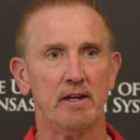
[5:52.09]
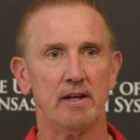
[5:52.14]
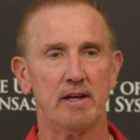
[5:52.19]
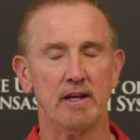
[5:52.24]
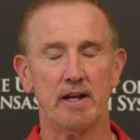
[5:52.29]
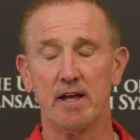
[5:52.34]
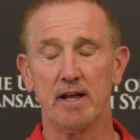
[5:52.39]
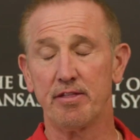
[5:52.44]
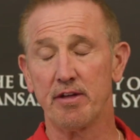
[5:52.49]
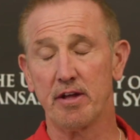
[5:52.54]

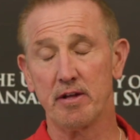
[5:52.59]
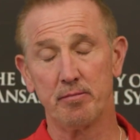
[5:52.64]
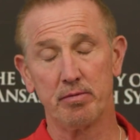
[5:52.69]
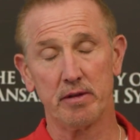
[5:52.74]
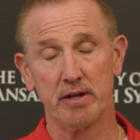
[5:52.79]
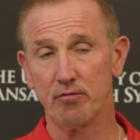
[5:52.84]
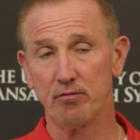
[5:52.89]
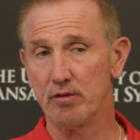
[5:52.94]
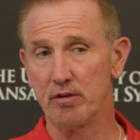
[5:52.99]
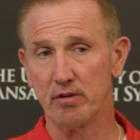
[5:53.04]
And I thought he
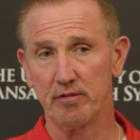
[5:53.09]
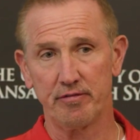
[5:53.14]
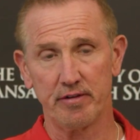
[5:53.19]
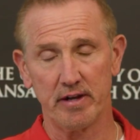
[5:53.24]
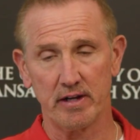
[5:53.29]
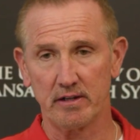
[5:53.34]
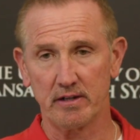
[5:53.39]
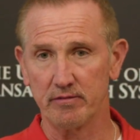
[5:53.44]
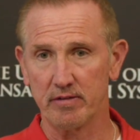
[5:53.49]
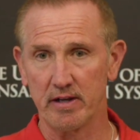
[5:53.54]
played real
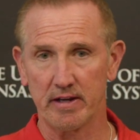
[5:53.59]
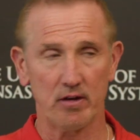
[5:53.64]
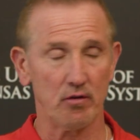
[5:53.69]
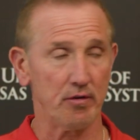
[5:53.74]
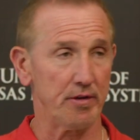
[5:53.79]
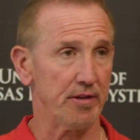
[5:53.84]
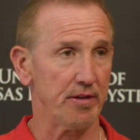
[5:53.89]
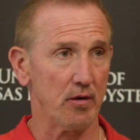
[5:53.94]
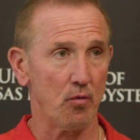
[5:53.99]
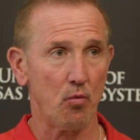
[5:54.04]
effective. I can
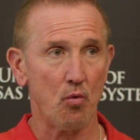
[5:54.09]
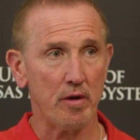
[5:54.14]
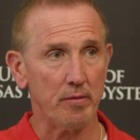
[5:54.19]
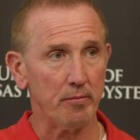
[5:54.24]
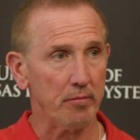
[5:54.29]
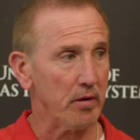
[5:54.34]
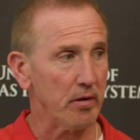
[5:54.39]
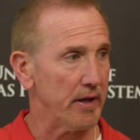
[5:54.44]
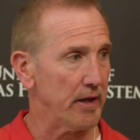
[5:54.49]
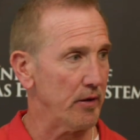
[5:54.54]
only think of one
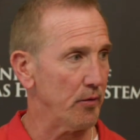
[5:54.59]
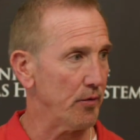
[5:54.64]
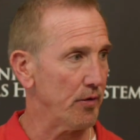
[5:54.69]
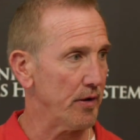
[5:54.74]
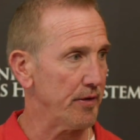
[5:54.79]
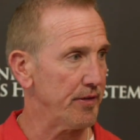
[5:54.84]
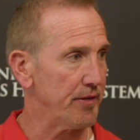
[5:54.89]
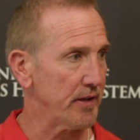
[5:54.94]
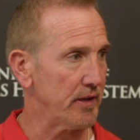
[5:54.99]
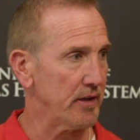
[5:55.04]
play where
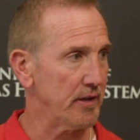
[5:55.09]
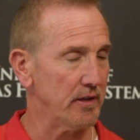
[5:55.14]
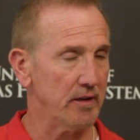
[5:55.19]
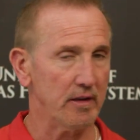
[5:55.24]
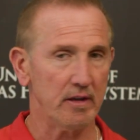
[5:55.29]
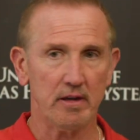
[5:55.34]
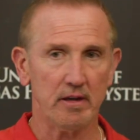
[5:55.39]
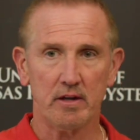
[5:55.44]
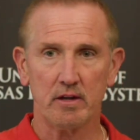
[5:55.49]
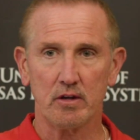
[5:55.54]
I think he
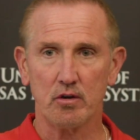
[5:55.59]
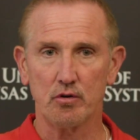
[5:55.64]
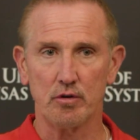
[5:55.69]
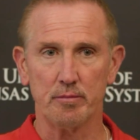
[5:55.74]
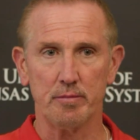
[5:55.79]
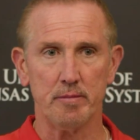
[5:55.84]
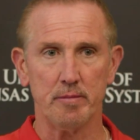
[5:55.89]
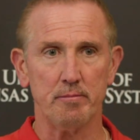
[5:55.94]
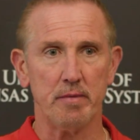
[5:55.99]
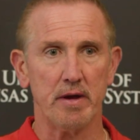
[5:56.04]
could have
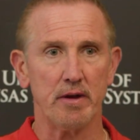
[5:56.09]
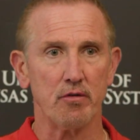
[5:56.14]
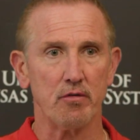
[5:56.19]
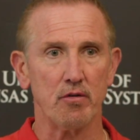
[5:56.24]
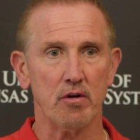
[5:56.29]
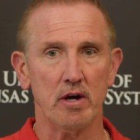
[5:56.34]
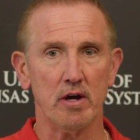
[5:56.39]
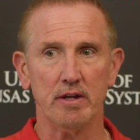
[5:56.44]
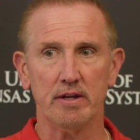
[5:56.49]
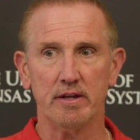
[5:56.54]
been better
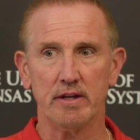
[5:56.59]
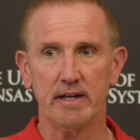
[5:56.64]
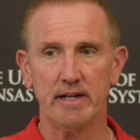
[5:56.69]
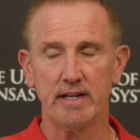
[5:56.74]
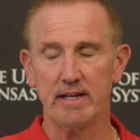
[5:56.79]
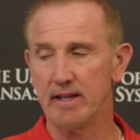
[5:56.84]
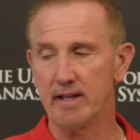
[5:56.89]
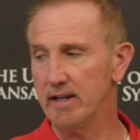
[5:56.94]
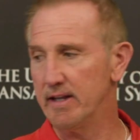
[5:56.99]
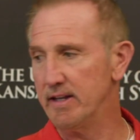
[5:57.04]
on. And
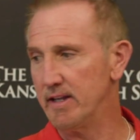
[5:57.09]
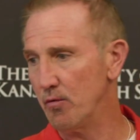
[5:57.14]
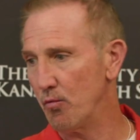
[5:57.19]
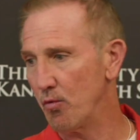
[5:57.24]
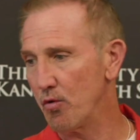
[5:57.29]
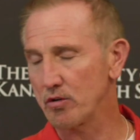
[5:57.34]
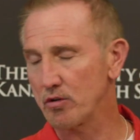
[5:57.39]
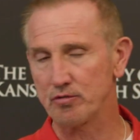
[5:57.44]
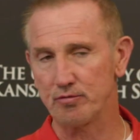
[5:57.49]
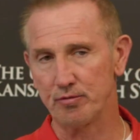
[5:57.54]
he
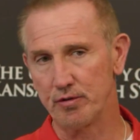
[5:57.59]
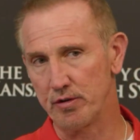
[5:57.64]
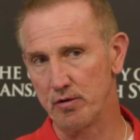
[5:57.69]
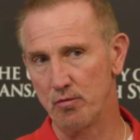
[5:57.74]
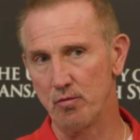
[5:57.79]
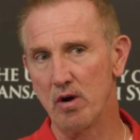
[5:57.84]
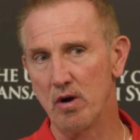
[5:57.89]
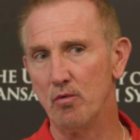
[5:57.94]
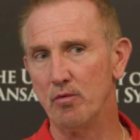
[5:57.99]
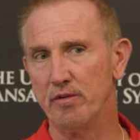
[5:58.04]
works really
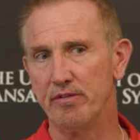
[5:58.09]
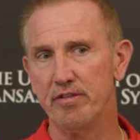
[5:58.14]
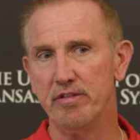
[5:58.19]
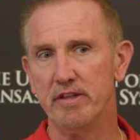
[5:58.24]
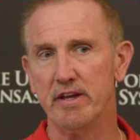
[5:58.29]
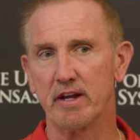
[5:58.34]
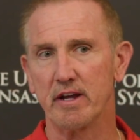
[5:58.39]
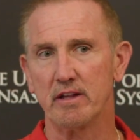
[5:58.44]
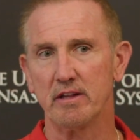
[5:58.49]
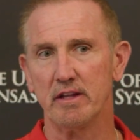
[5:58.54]
well with
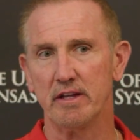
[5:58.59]
Nick.